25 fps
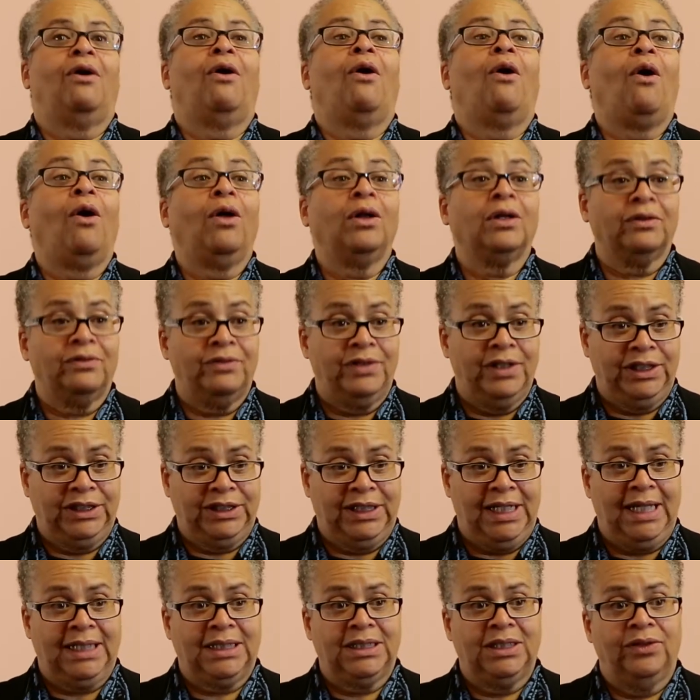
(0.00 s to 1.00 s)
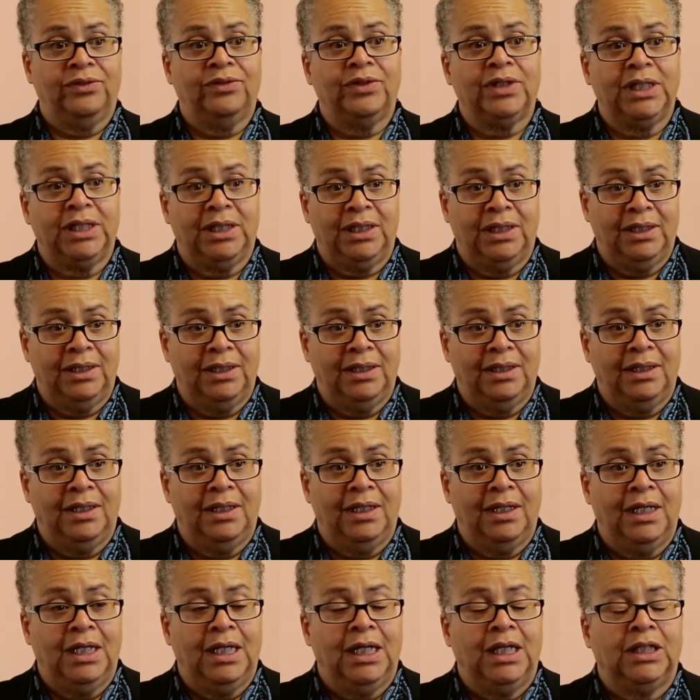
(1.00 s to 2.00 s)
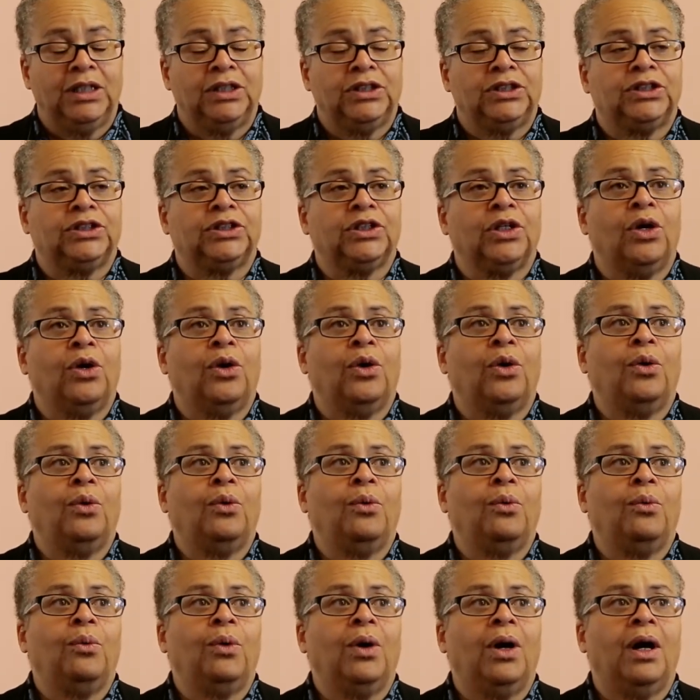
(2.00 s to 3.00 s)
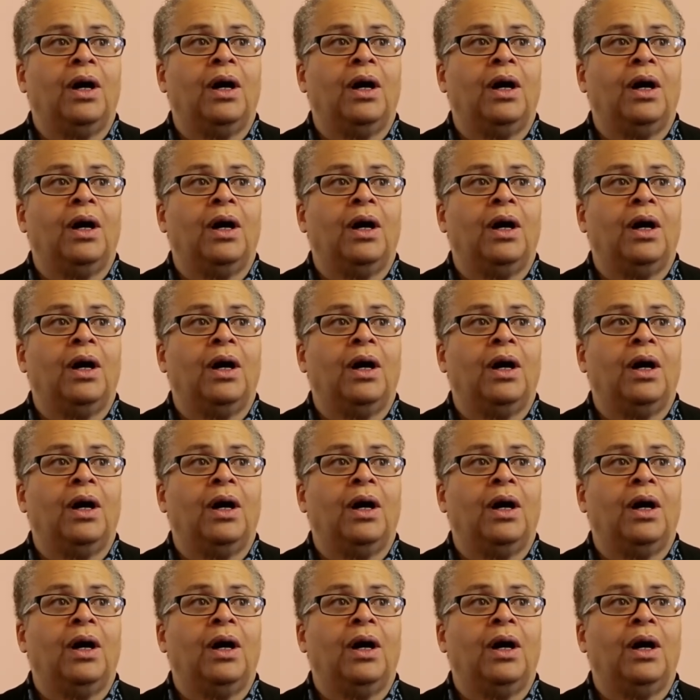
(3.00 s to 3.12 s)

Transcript: all of this activity. So,